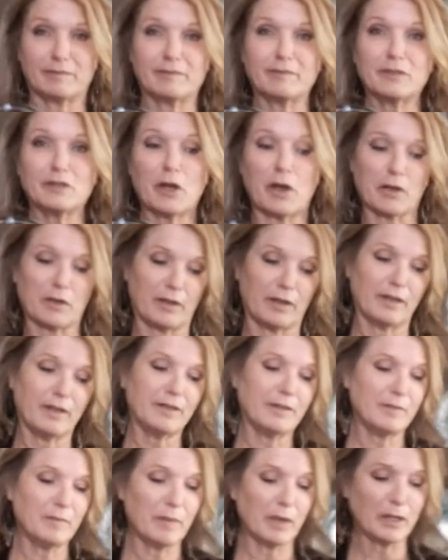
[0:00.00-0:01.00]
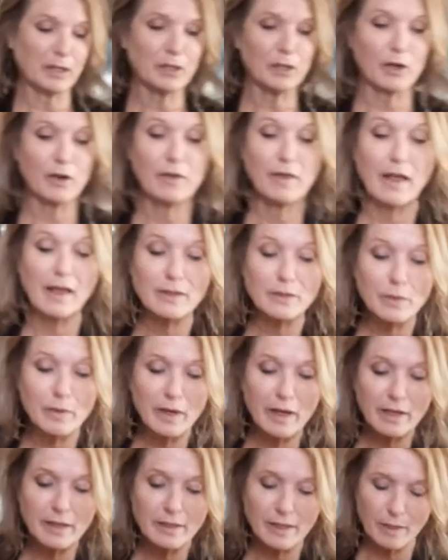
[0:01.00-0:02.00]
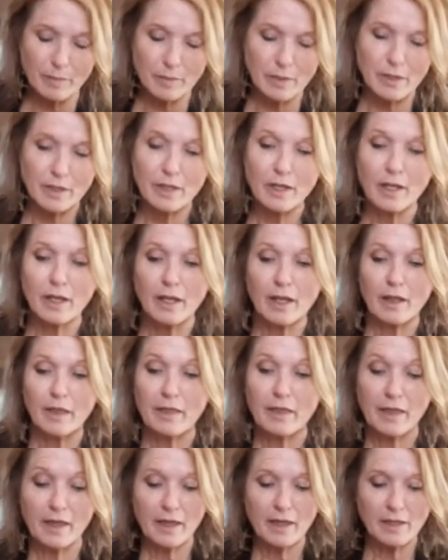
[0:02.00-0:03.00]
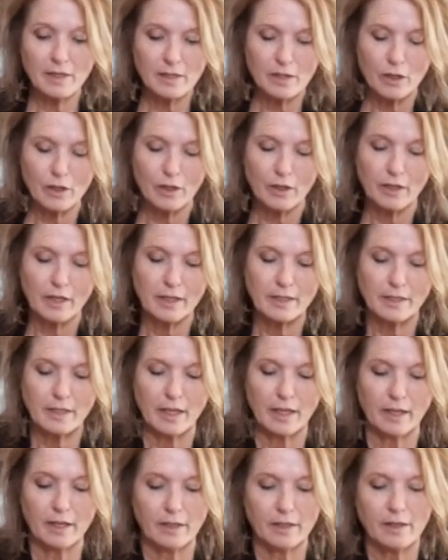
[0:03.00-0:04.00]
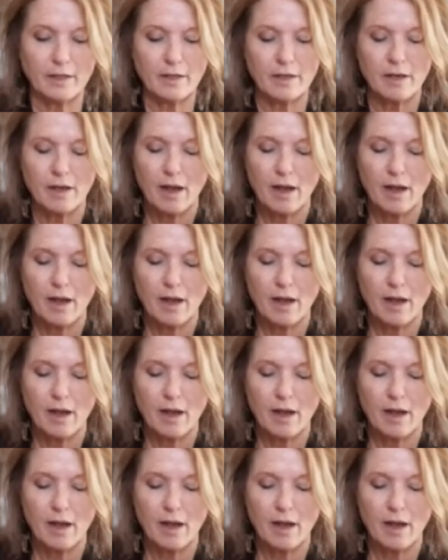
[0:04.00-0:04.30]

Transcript: chocolate mixture. And that's what I dipped these cookies in.